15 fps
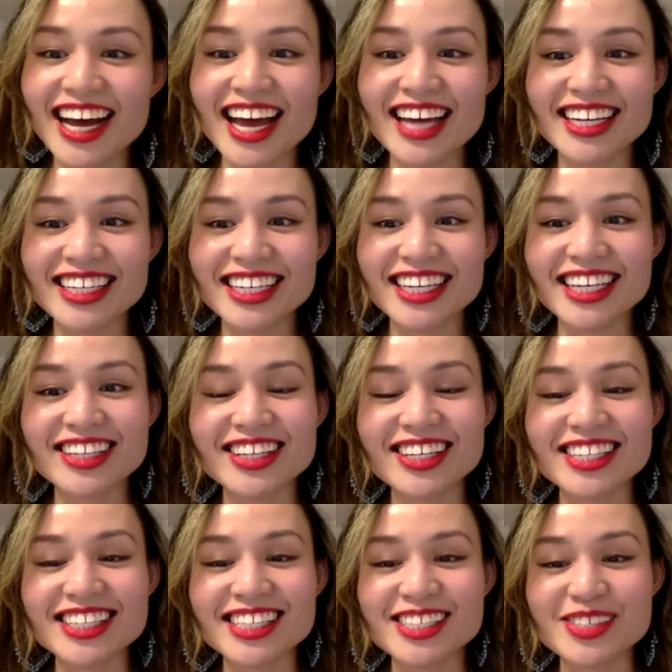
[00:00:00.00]
and
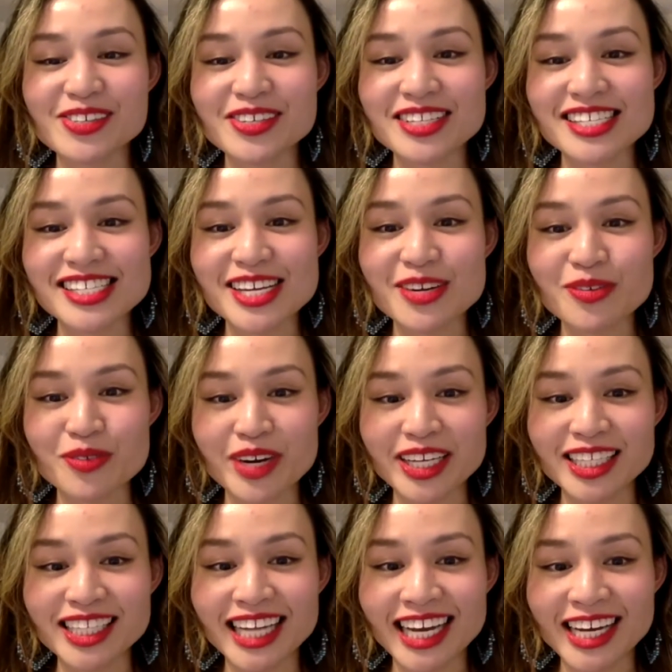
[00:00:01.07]
the truth is, in
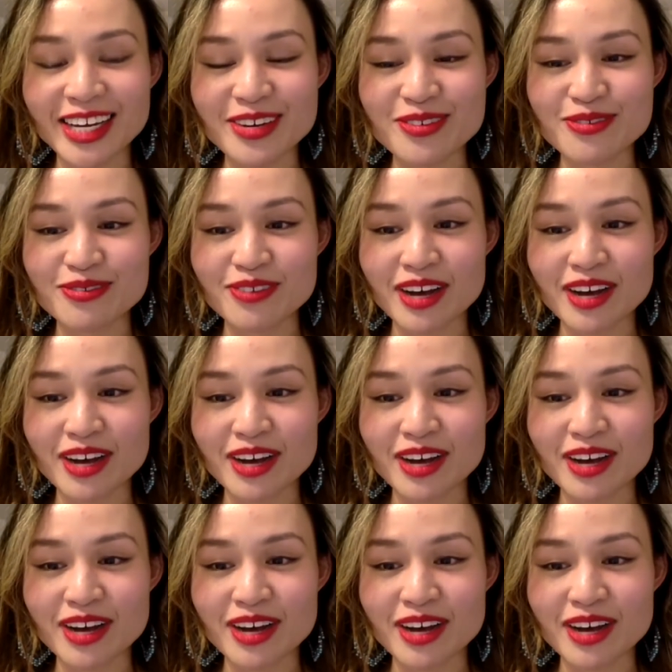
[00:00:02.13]
real life,